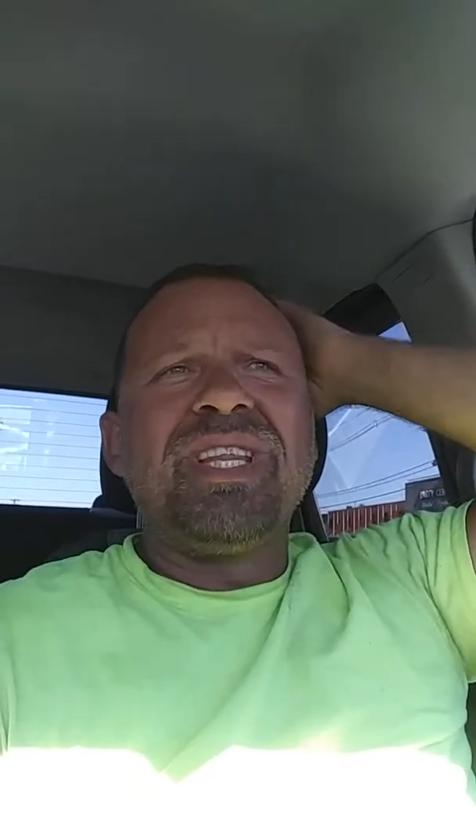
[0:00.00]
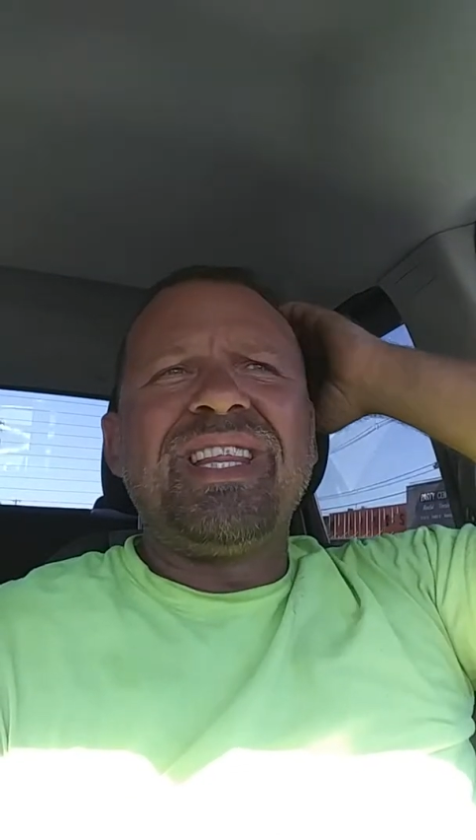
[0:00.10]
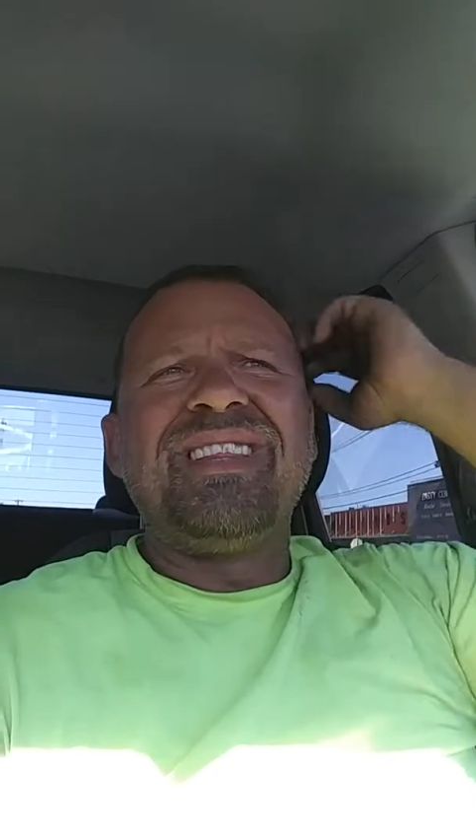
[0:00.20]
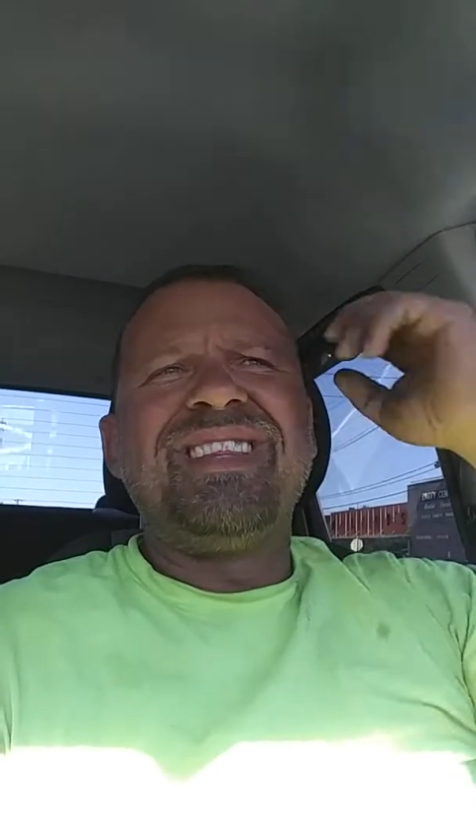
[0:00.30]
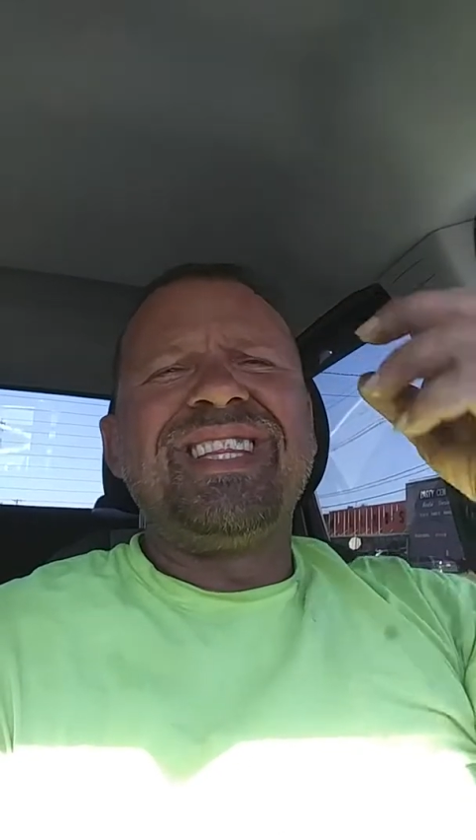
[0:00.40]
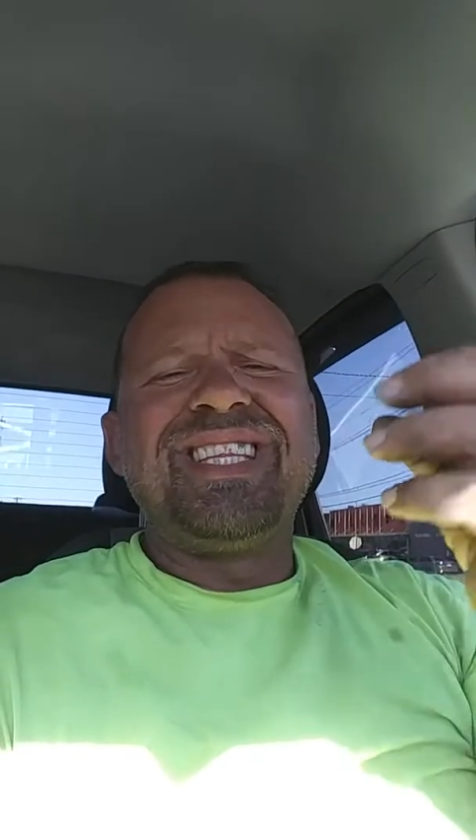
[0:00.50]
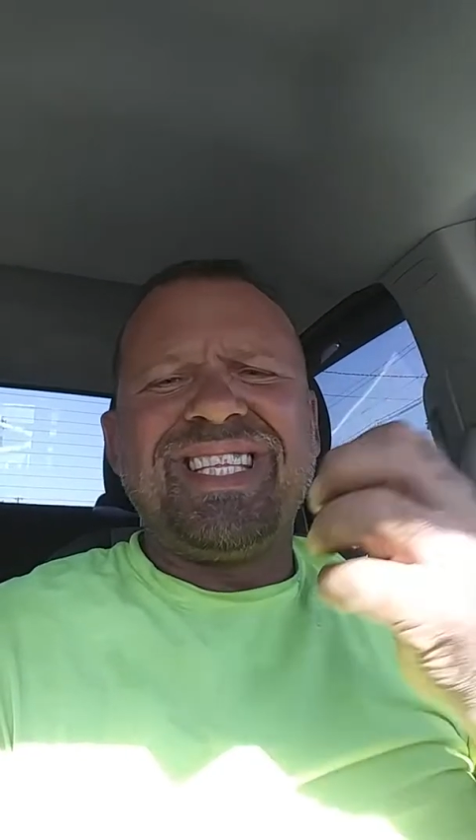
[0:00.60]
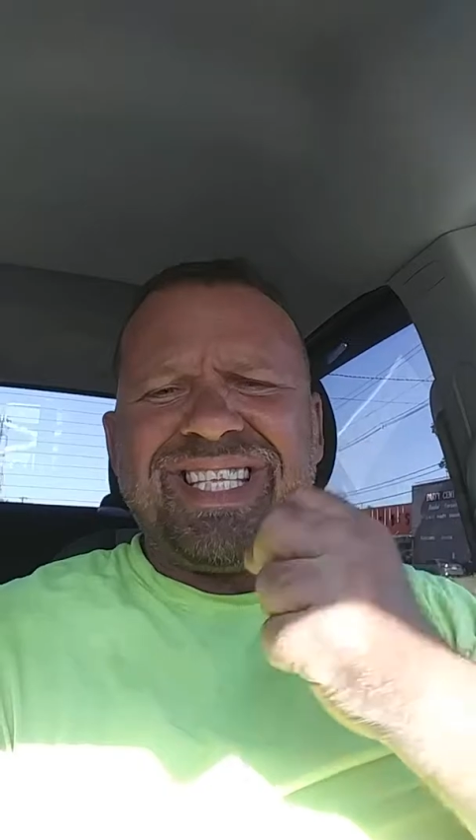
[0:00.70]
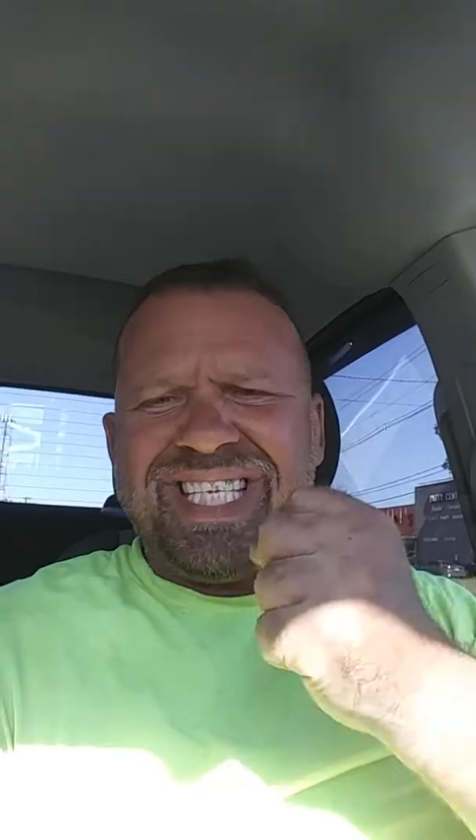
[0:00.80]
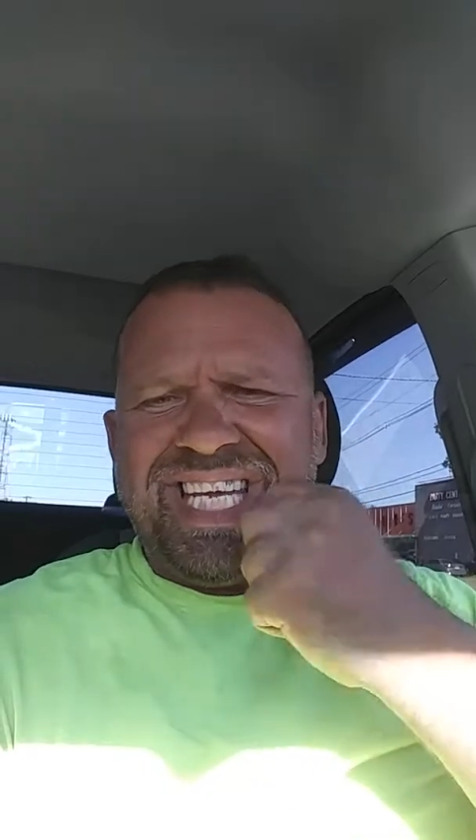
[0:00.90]

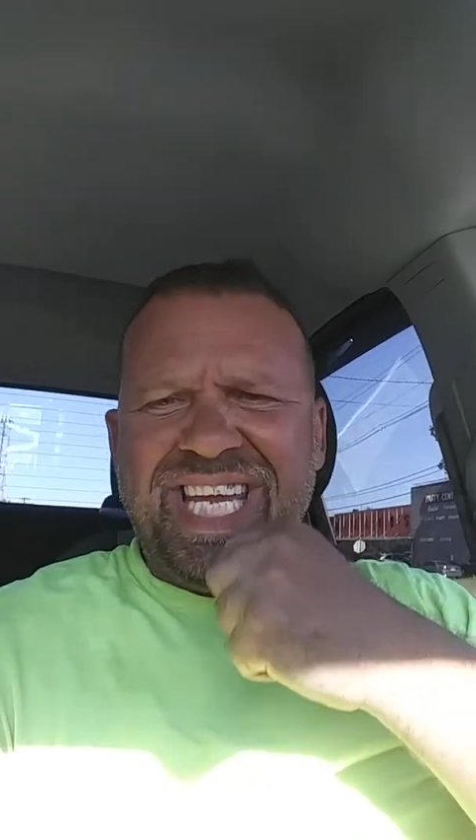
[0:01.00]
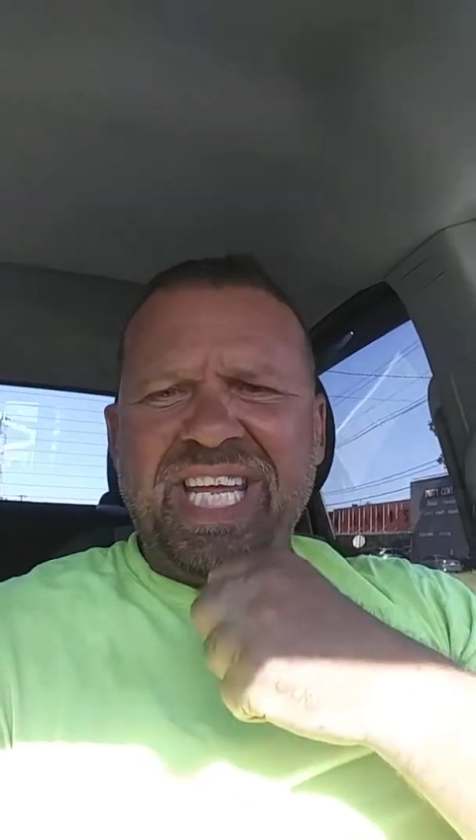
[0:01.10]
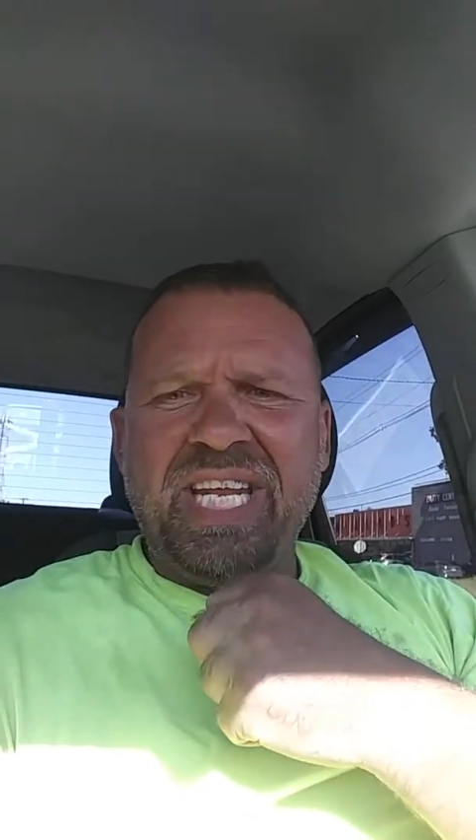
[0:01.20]
to eat